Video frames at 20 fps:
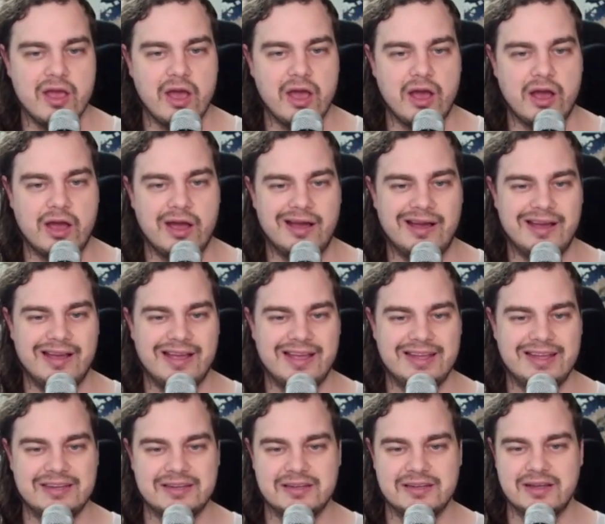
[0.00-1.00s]

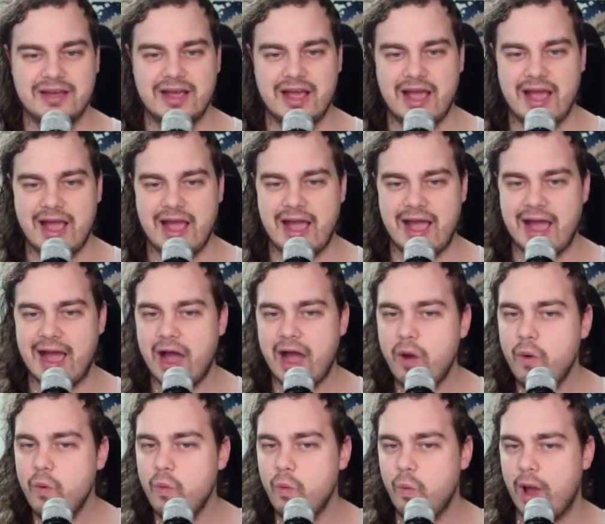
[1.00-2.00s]
and how
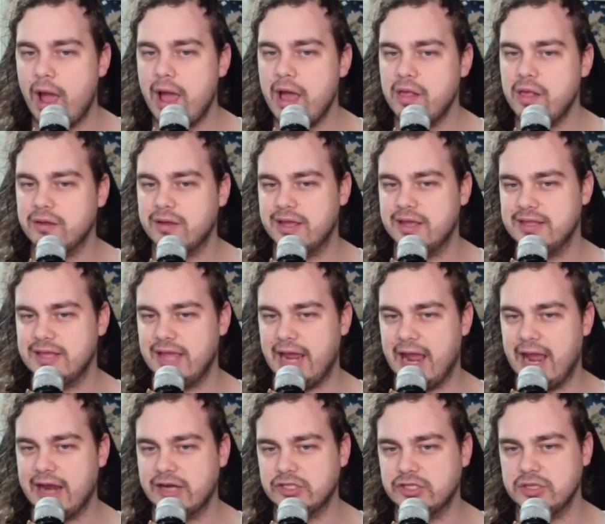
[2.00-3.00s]
well can they
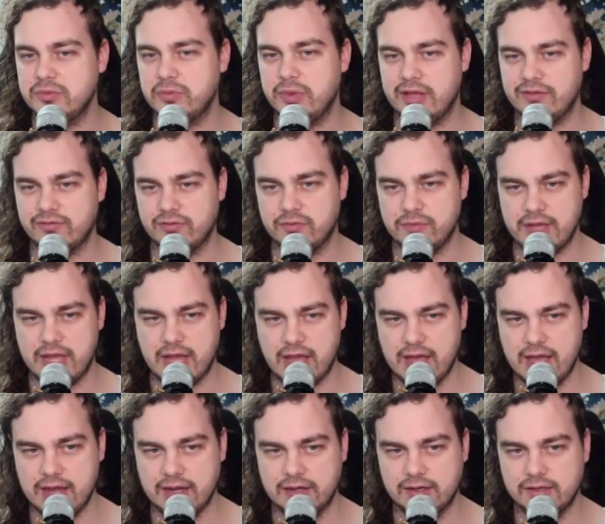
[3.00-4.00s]
actually play from
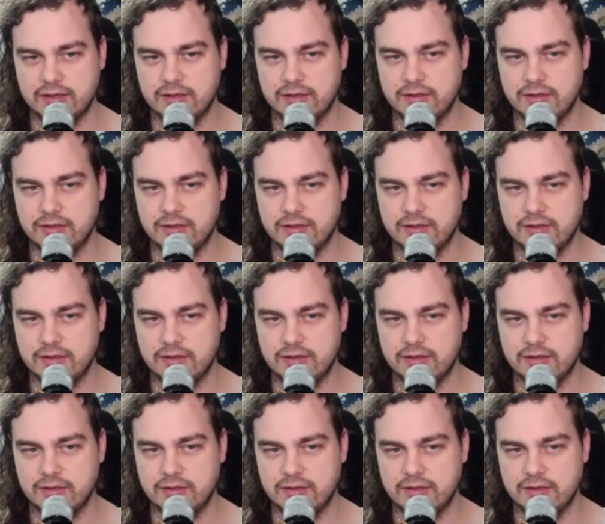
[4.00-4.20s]
behind?